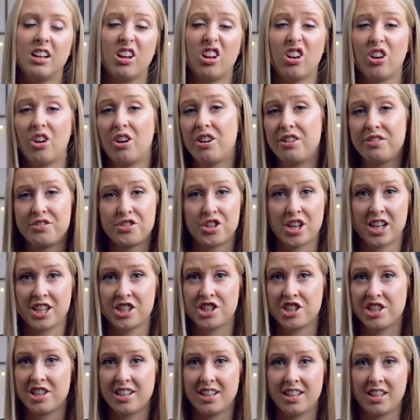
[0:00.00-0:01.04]
a lot of
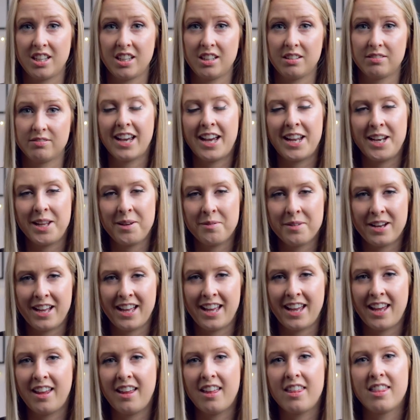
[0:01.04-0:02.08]
tragedy.
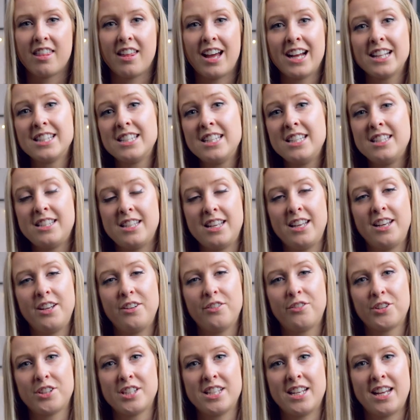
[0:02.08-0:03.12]
Anyway, that is
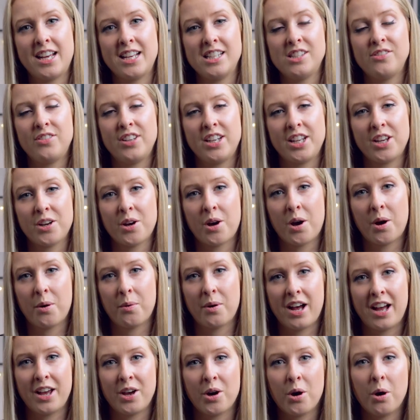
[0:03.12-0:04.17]
it for today's
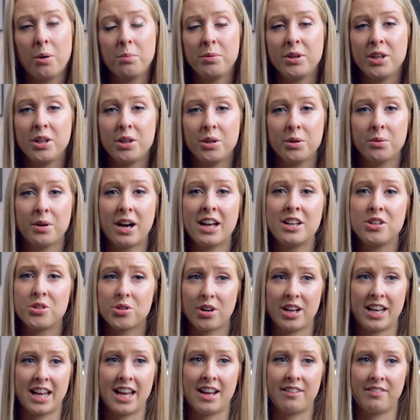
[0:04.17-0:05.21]
video. I hope you
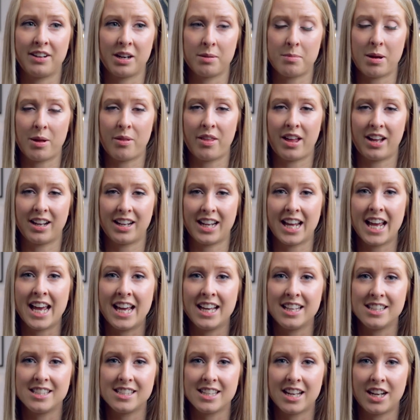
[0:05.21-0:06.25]
enjoyed hearing about that
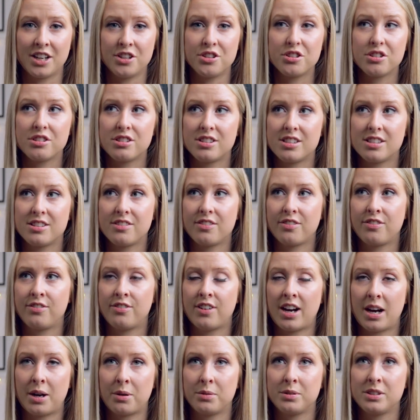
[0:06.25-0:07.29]
case. I just
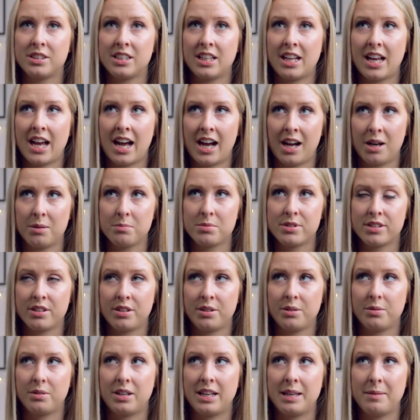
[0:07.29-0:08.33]
found it
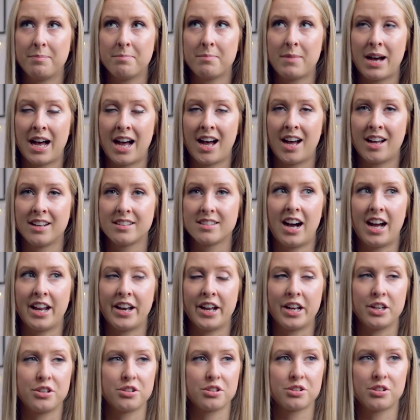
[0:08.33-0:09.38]
absolutely mad. And
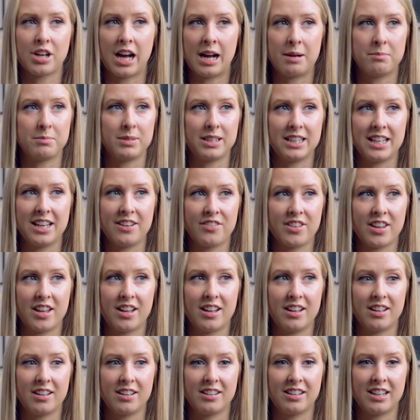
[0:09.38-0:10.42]
I just can't believe
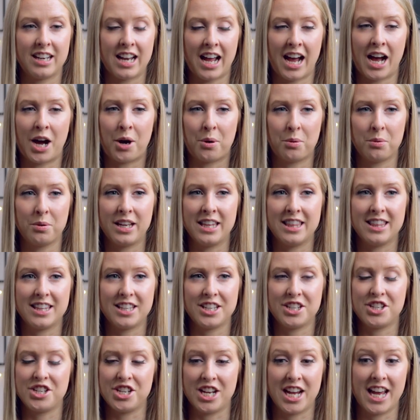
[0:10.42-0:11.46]
that now in
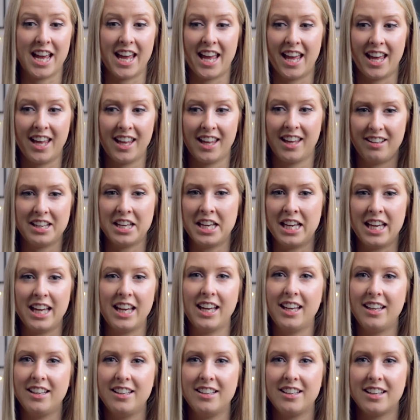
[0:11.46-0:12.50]
this year
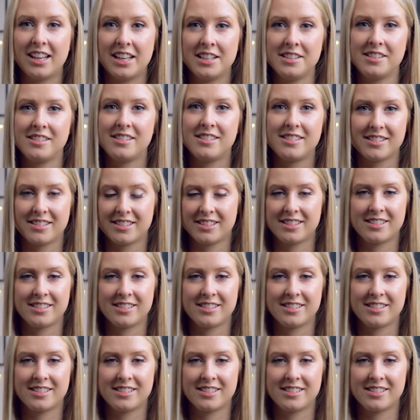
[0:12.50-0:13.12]
he is